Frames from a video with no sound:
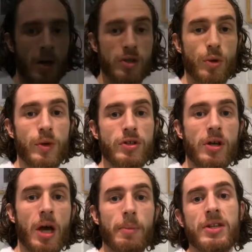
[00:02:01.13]
So when you
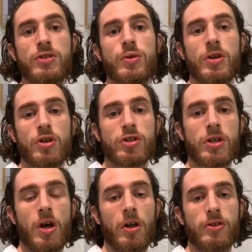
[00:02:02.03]
come into a
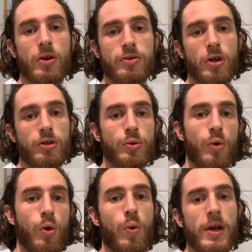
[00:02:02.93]
Yoshinkan dojo, you
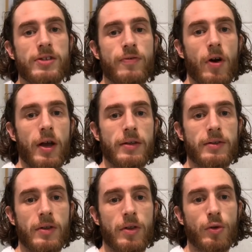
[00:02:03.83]
will always find
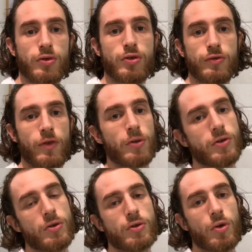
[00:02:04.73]
those two
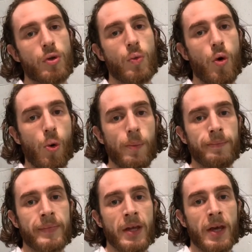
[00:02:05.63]
photos on the
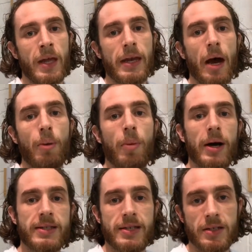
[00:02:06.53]
wall. Now
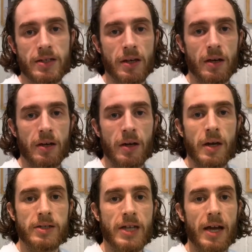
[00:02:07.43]
my teacher,
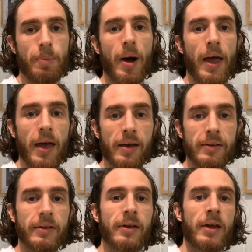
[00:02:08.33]
Jacques Payet,
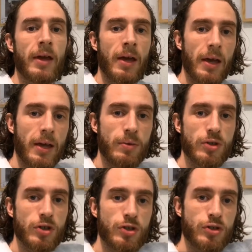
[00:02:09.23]
he
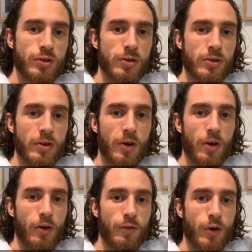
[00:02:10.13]
was a student
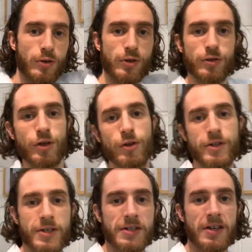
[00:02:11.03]
of Gozo Shioda
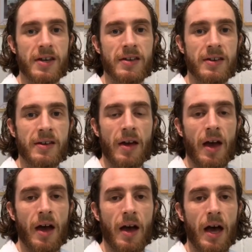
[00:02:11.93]
sensei,
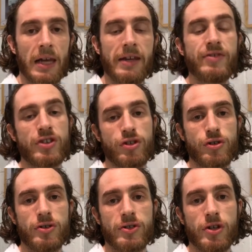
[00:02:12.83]
uh, a living
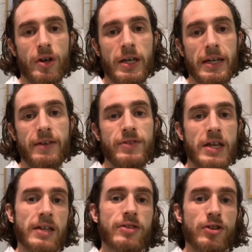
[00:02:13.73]
student, so he lived
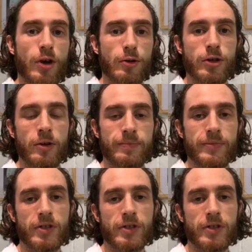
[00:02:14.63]
in the dojo.